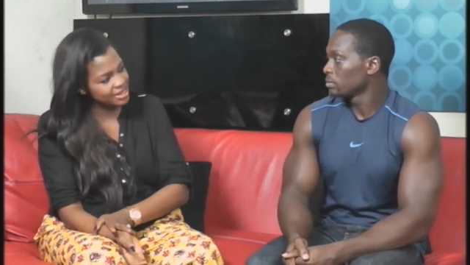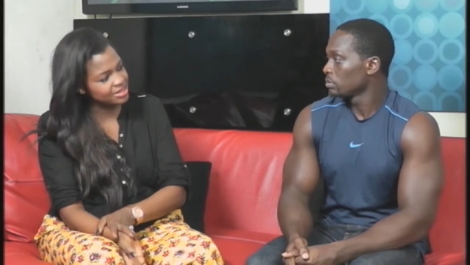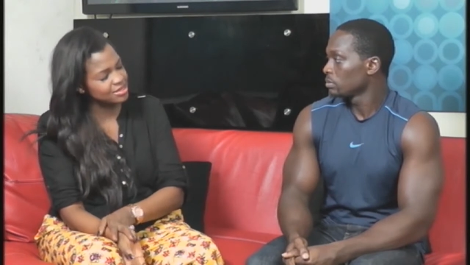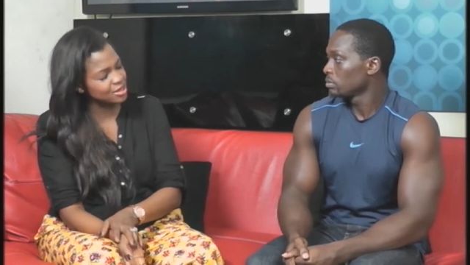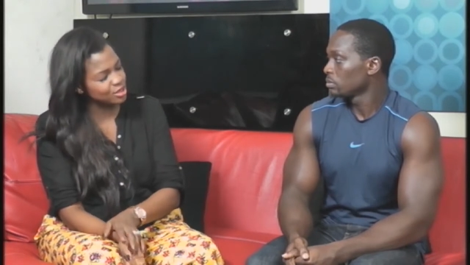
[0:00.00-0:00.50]

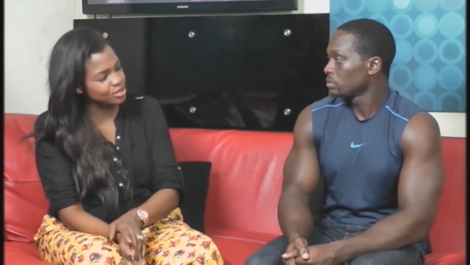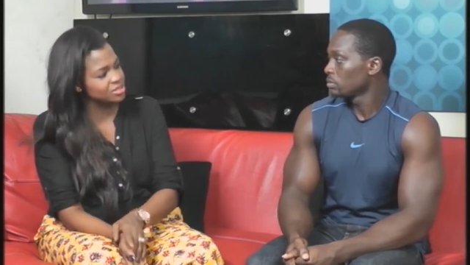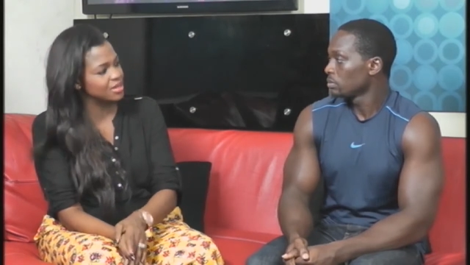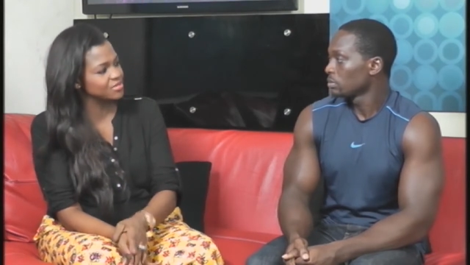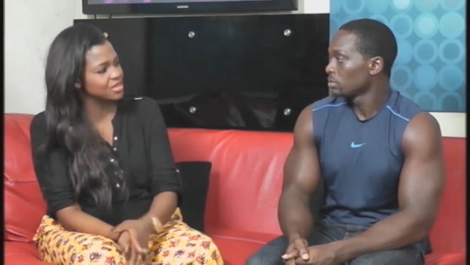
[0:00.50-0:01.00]
Speaker 1: is a
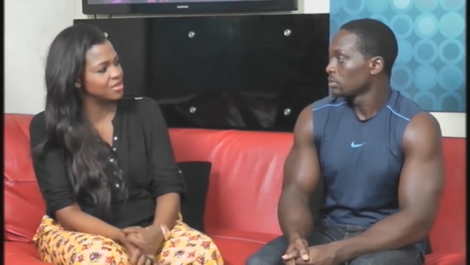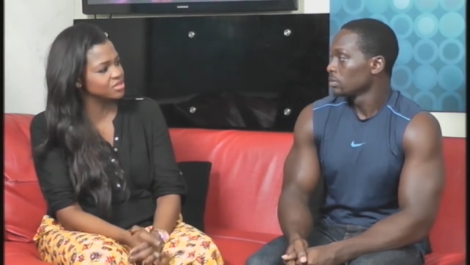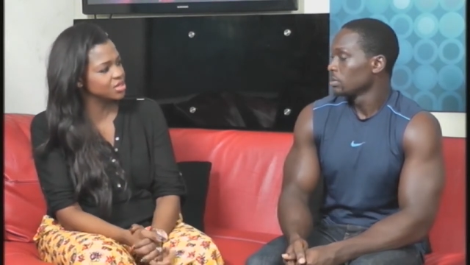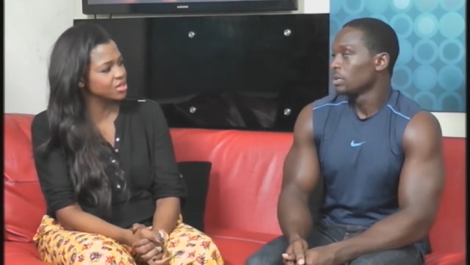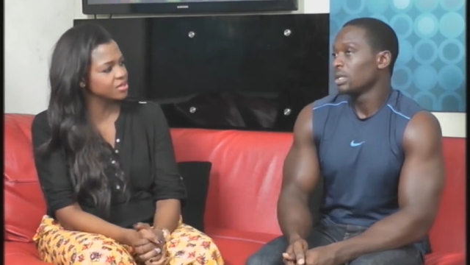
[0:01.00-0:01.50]
good time to have
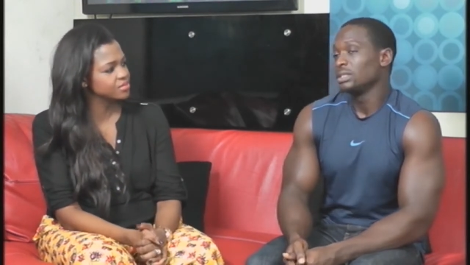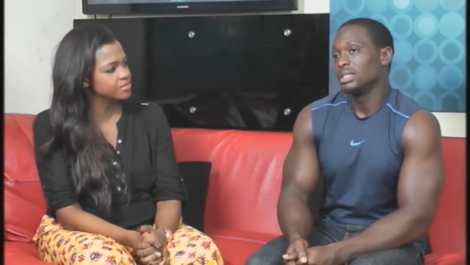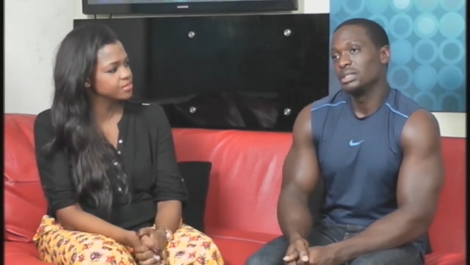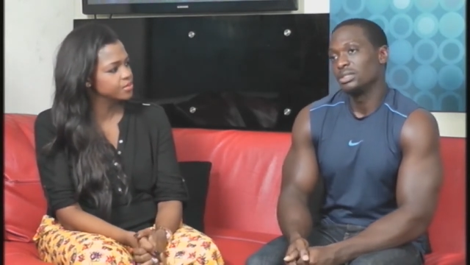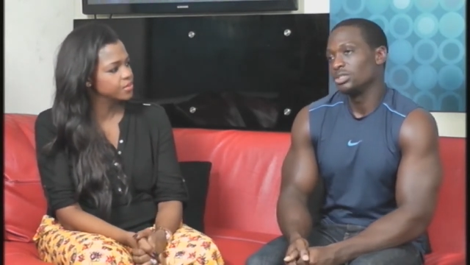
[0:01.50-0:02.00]
dinner?
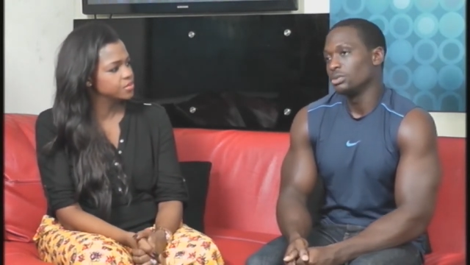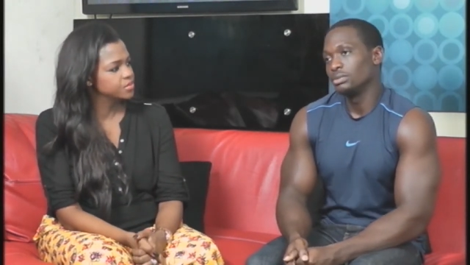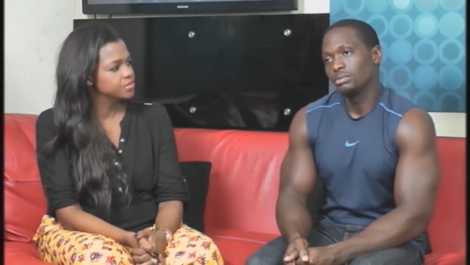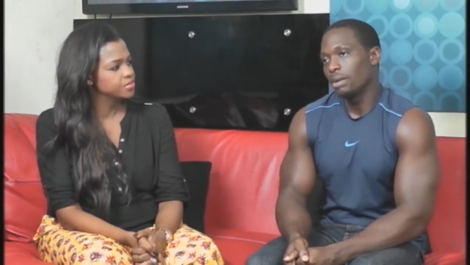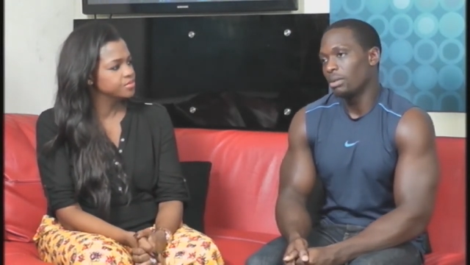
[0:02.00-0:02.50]
Speaker 2: Dinner should
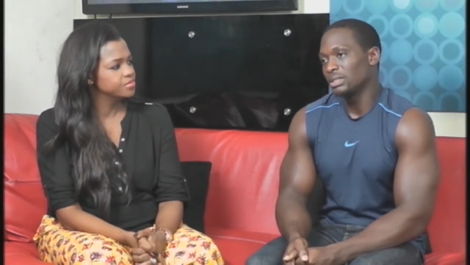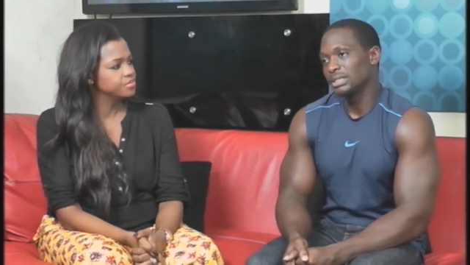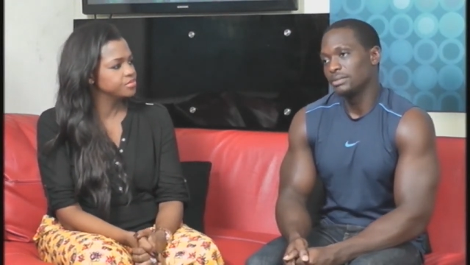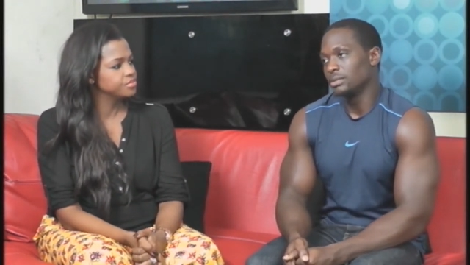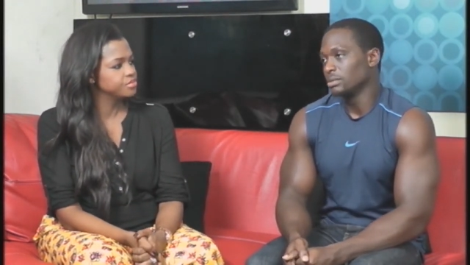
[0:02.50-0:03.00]
about
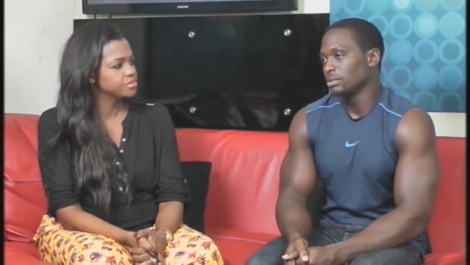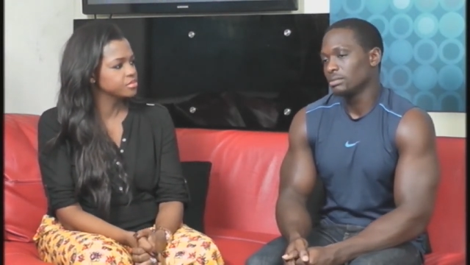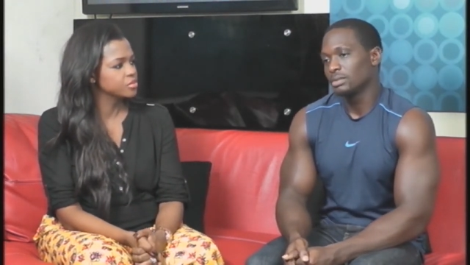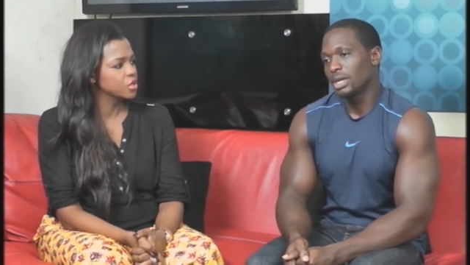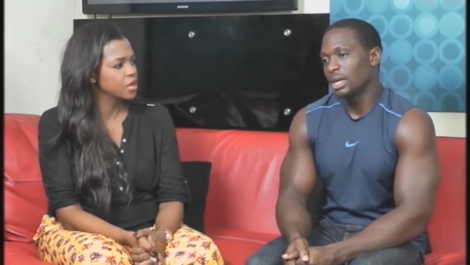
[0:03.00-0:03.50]
seven.
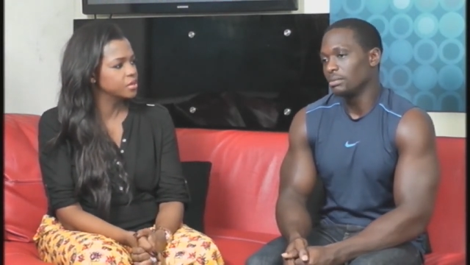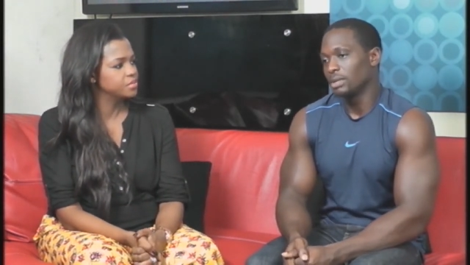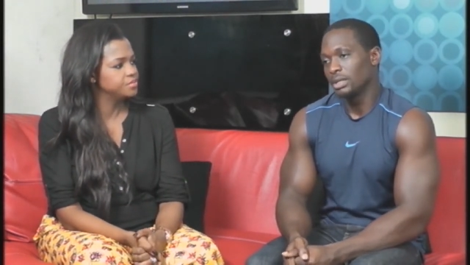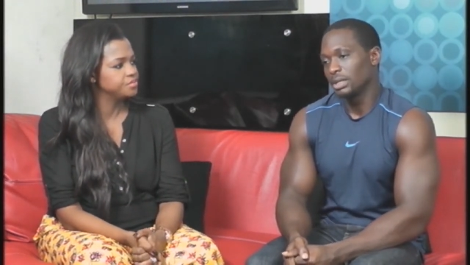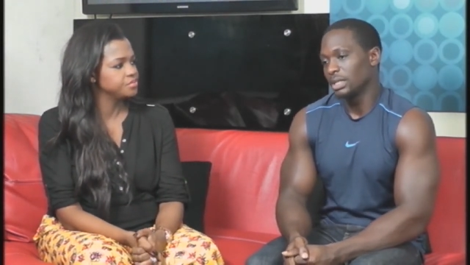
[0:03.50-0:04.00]

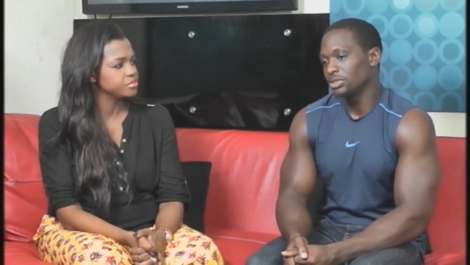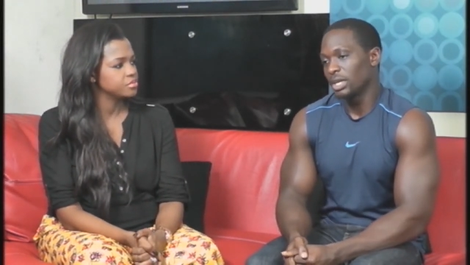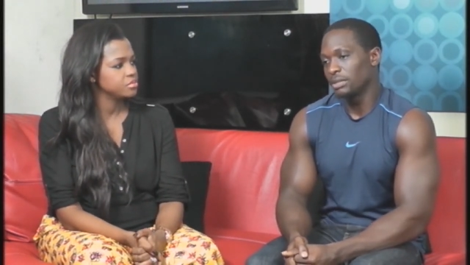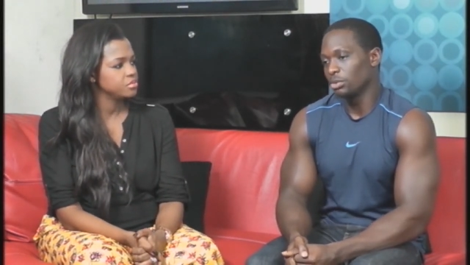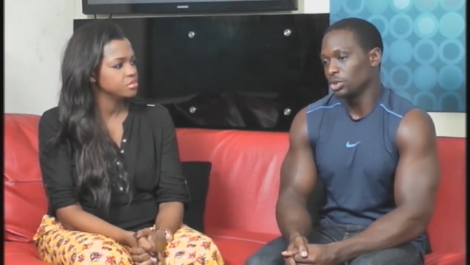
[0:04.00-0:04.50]
I, I, I,
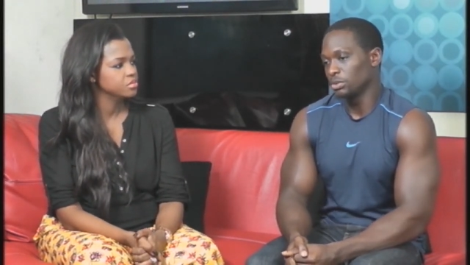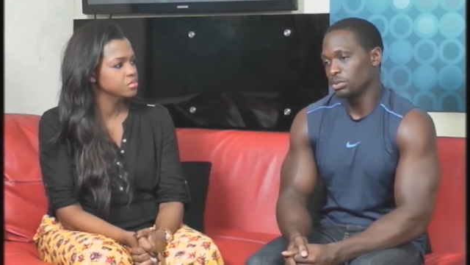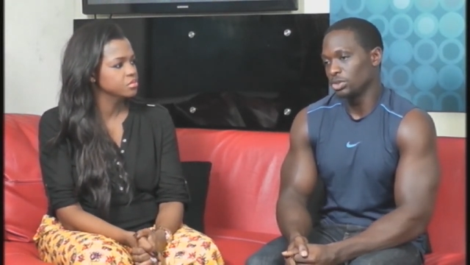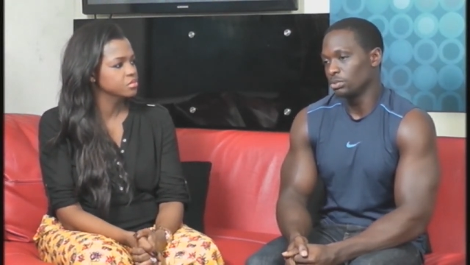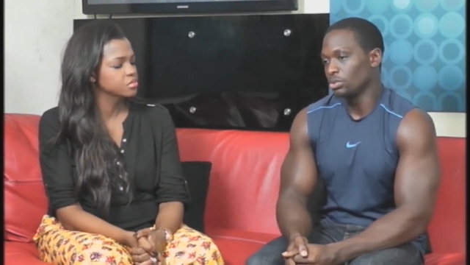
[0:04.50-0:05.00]
try as much as
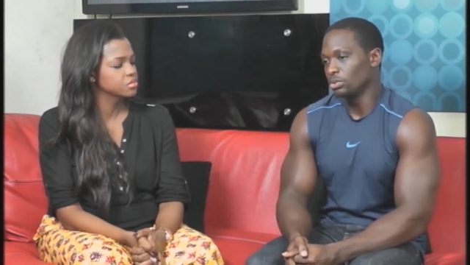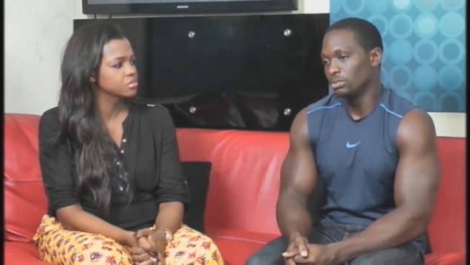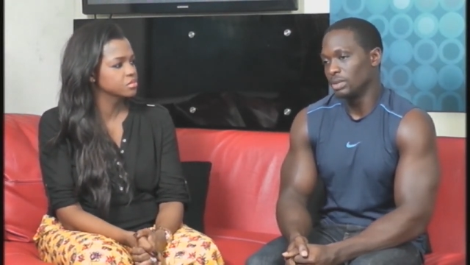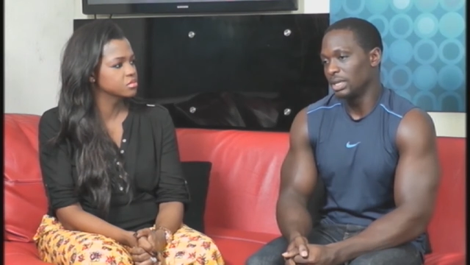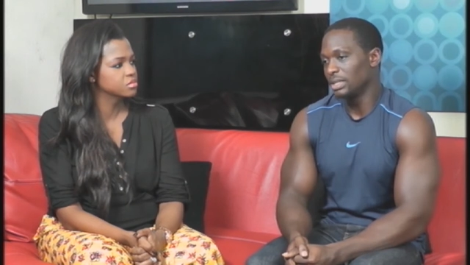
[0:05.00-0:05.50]
possible.
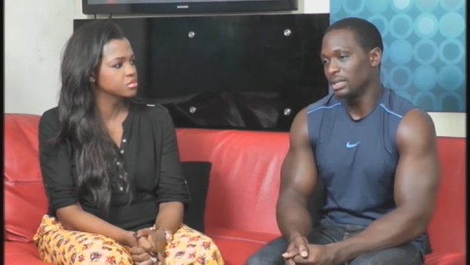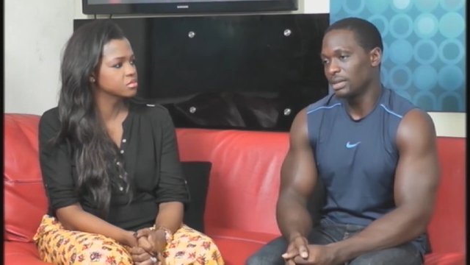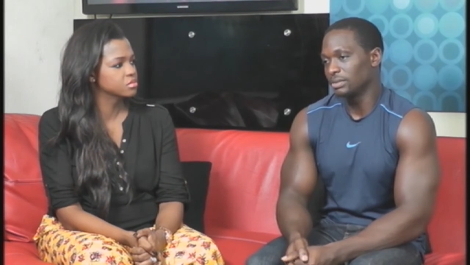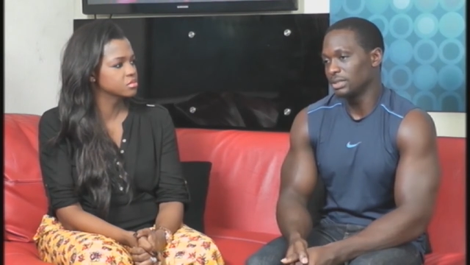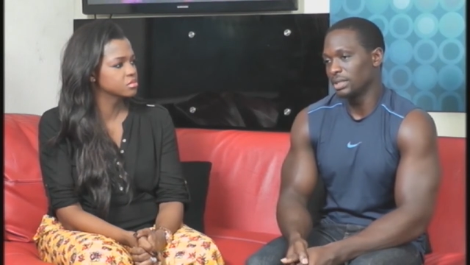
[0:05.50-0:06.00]
Anything
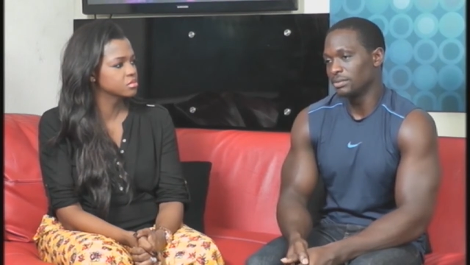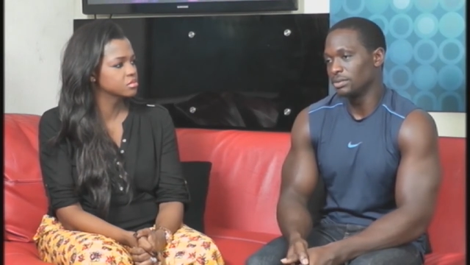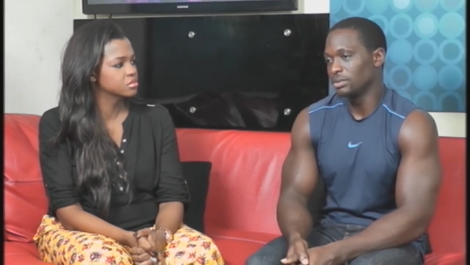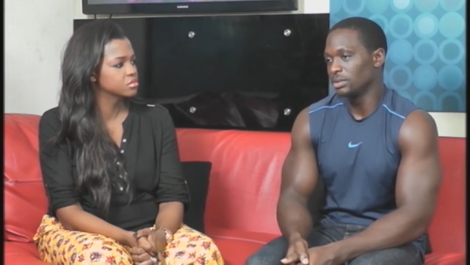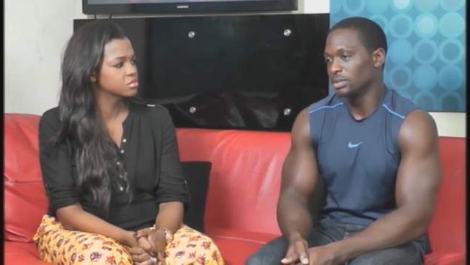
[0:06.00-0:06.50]
after
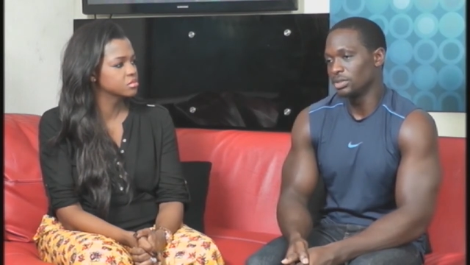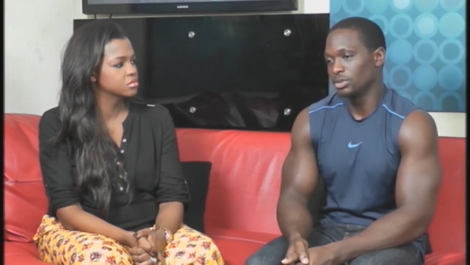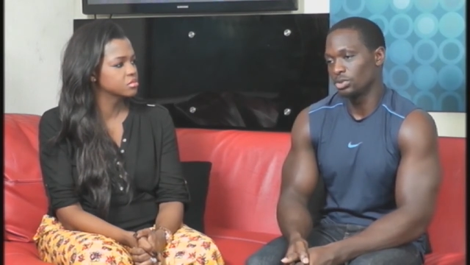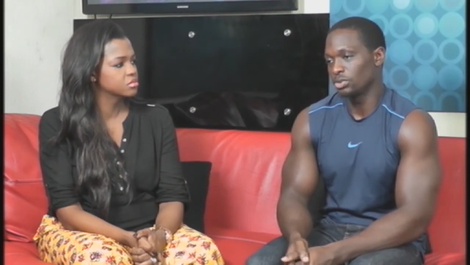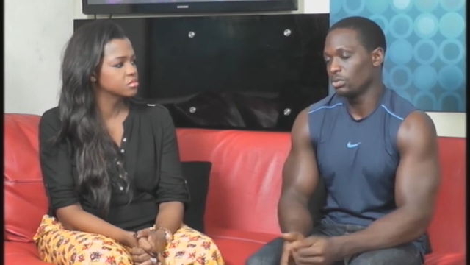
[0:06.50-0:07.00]
seven is
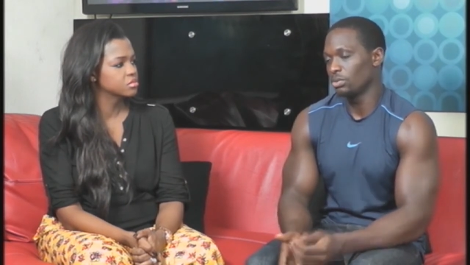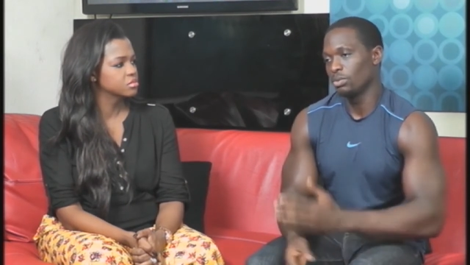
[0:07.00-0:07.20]
just